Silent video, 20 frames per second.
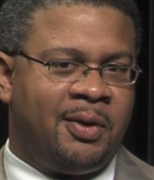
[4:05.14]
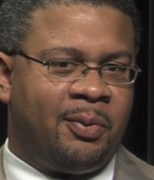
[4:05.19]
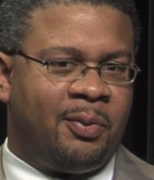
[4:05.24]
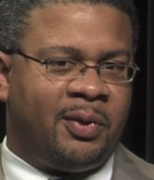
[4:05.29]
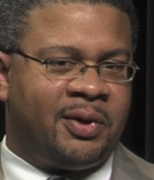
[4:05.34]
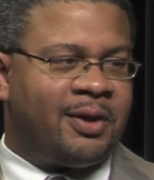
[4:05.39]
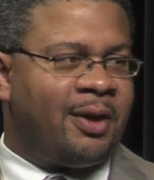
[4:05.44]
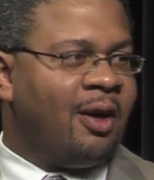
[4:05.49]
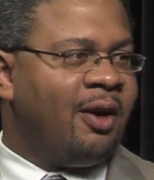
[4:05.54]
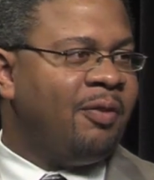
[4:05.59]

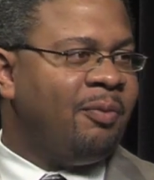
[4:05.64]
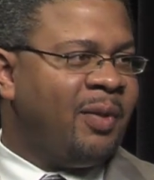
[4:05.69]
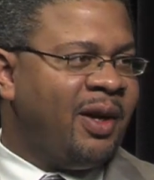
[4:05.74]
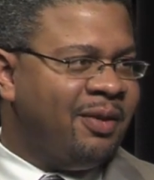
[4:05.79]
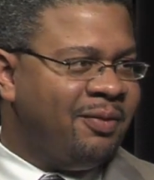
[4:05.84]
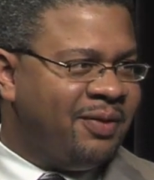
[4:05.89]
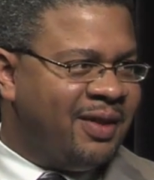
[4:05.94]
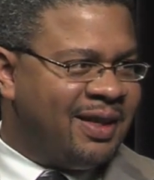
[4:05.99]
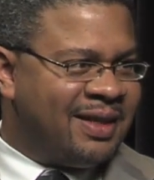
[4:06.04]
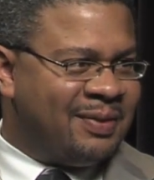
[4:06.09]
retire off my
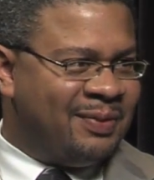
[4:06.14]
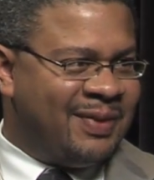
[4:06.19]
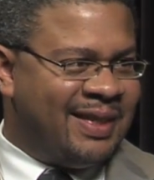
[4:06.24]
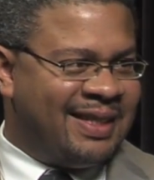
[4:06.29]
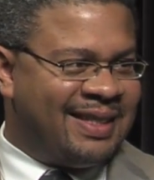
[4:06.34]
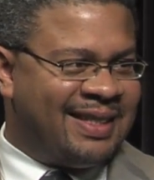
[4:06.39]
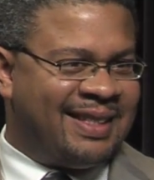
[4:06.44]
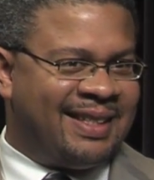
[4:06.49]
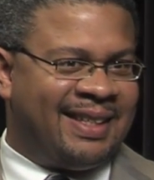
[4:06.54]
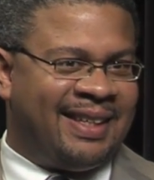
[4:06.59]

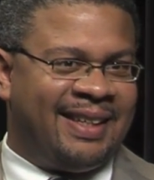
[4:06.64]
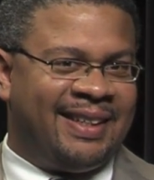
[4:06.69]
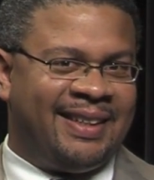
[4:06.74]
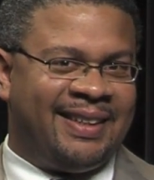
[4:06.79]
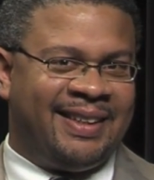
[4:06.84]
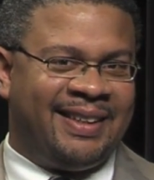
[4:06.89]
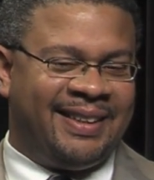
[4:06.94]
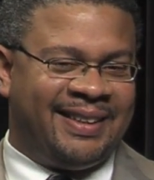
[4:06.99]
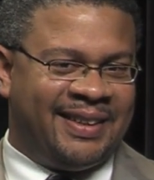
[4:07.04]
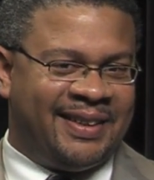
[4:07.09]
investments,
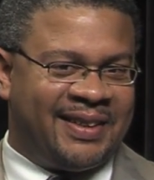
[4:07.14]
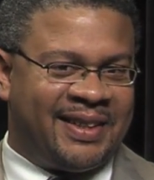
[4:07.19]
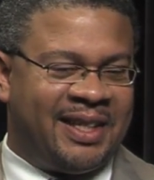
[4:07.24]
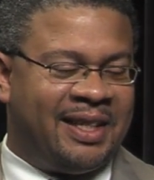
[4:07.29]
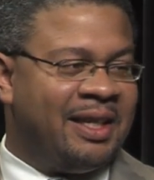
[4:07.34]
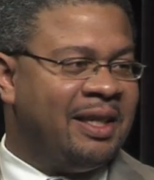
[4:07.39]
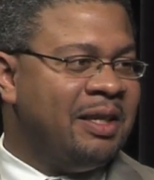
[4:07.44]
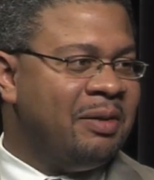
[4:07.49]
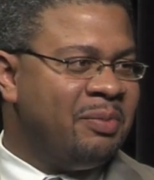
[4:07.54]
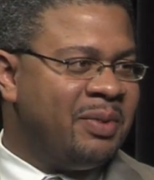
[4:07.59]

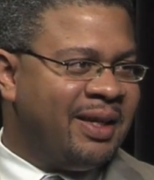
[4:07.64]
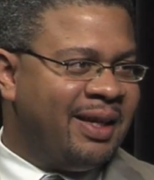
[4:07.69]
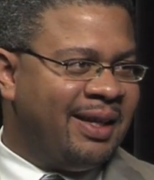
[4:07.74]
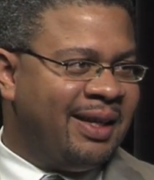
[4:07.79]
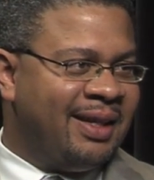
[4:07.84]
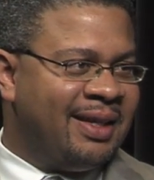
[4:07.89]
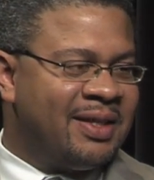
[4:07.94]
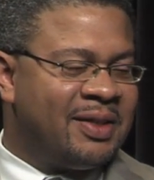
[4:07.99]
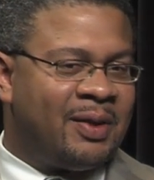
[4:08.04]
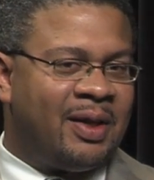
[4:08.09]
get an MBA.